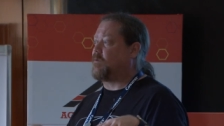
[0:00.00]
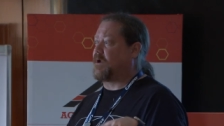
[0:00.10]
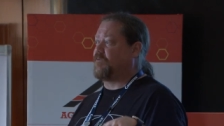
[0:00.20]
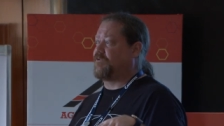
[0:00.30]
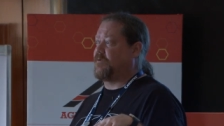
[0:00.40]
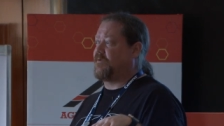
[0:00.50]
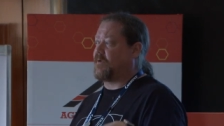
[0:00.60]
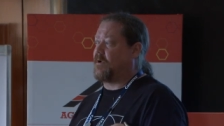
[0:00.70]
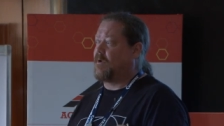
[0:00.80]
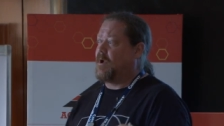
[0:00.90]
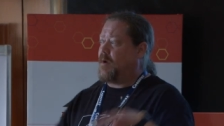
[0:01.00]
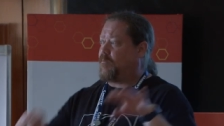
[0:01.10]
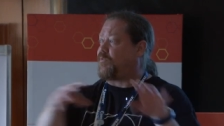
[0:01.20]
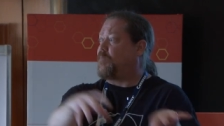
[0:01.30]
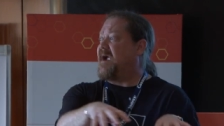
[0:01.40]
what I'll do is I'll
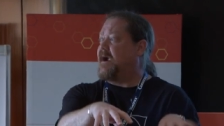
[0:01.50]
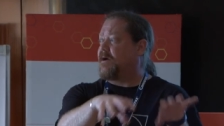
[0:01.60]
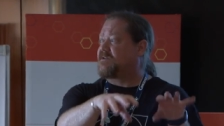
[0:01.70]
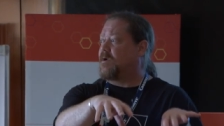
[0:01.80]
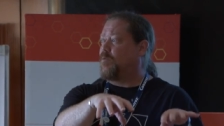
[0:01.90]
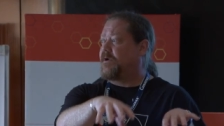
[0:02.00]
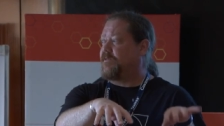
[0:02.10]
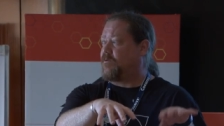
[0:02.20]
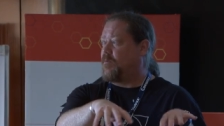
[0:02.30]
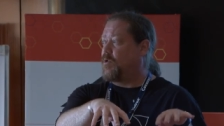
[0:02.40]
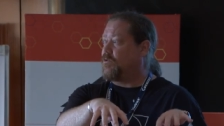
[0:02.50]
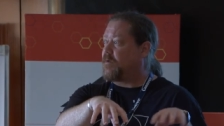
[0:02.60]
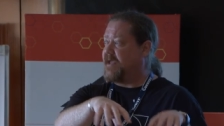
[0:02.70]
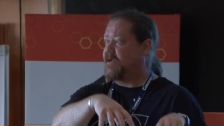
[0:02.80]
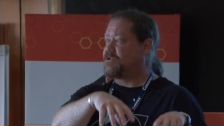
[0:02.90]
prepare someone in the remote
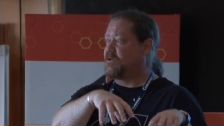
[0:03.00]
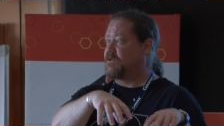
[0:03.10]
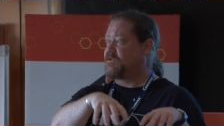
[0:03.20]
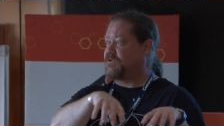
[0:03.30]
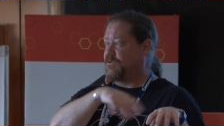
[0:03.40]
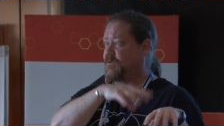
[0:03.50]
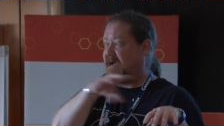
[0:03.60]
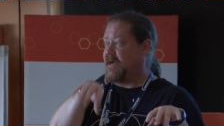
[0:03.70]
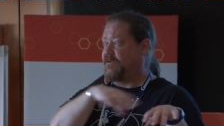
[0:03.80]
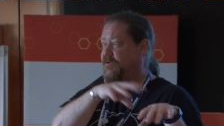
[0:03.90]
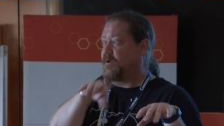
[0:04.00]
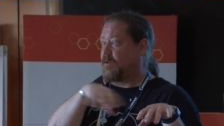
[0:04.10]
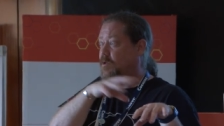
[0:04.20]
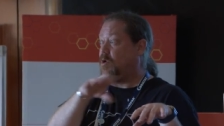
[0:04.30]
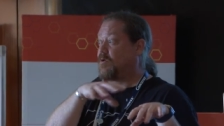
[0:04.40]
location to kind of do it
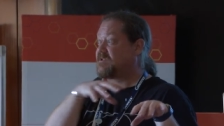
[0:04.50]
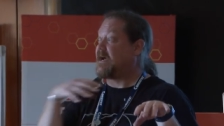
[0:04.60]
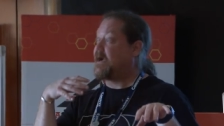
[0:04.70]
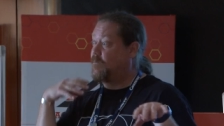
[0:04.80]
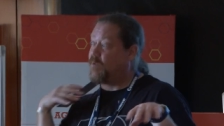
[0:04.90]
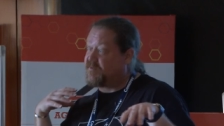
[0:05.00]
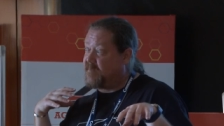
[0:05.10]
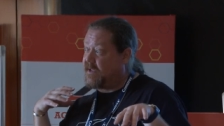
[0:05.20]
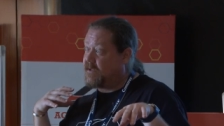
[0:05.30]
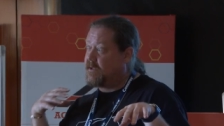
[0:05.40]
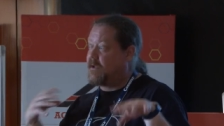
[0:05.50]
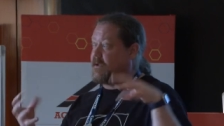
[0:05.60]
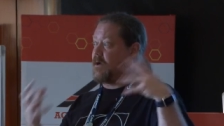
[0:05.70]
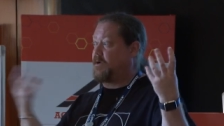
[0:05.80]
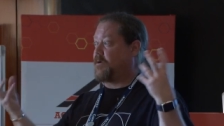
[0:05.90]
alongside with me
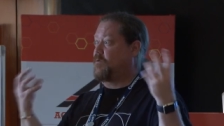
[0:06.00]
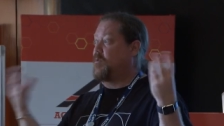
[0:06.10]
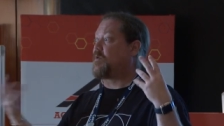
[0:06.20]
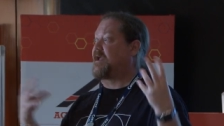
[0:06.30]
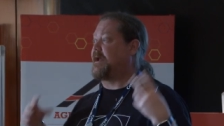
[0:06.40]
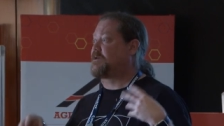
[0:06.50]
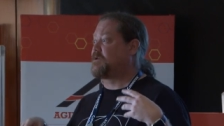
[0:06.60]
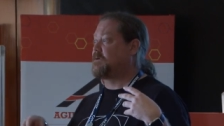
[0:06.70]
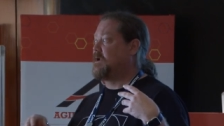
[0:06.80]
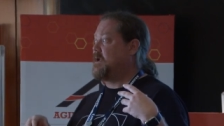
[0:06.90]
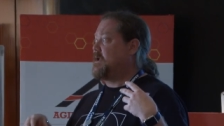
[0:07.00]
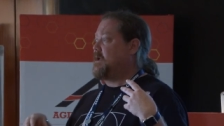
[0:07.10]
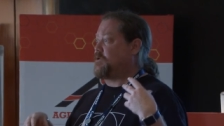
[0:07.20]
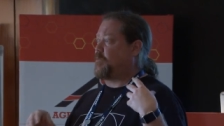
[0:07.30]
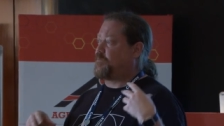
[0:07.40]
on a remote connection.
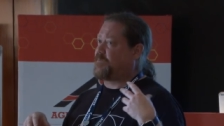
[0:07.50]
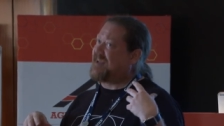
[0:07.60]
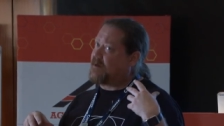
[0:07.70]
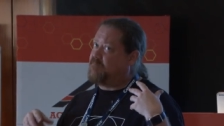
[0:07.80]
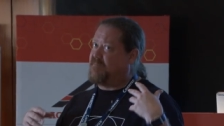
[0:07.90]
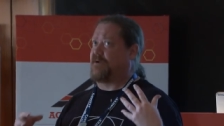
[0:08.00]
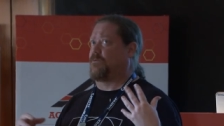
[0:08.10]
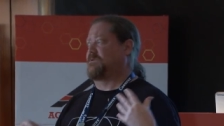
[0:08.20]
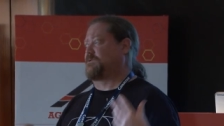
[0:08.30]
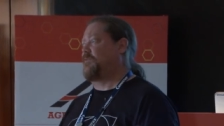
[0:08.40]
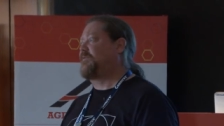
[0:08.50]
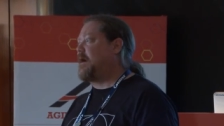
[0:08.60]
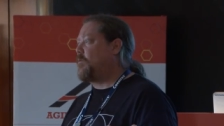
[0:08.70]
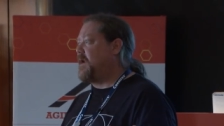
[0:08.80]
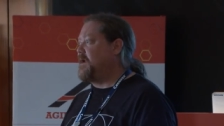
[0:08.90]
You'll get a better result
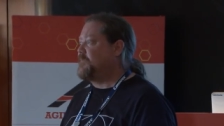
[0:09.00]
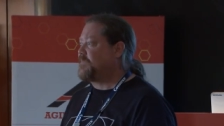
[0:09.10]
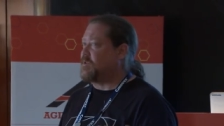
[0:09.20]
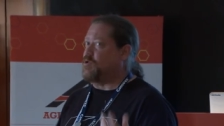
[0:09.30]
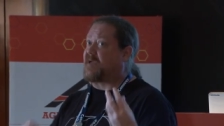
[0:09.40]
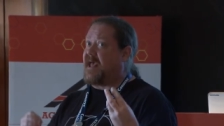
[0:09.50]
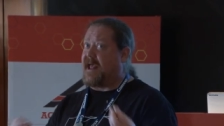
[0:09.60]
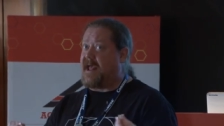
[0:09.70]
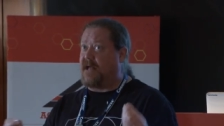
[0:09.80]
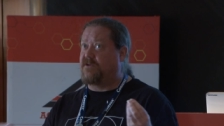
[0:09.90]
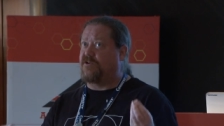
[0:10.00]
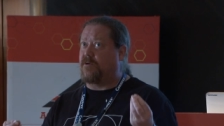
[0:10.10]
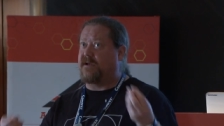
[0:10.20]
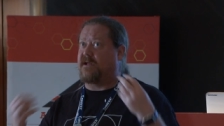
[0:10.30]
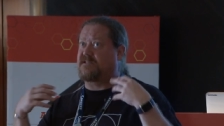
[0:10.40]
that way. You can
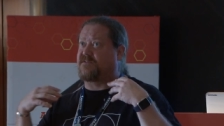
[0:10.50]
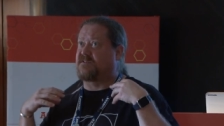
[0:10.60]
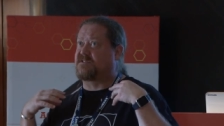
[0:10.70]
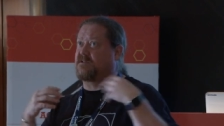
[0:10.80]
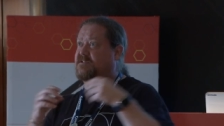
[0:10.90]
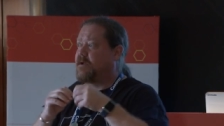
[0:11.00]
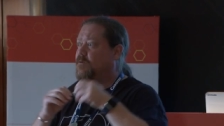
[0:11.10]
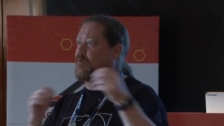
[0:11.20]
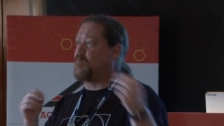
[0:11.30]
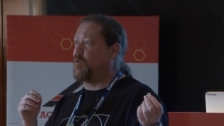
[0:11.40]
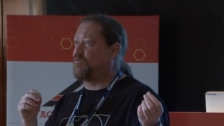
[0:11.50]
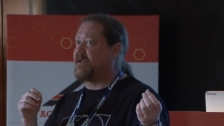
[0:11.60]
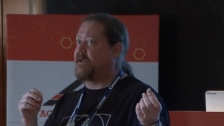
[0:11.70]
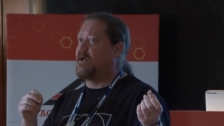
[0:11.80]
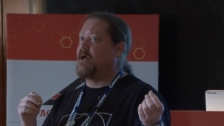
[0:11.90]
do it as a facilitator
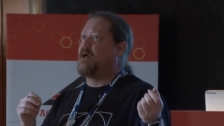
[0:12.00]
remotely,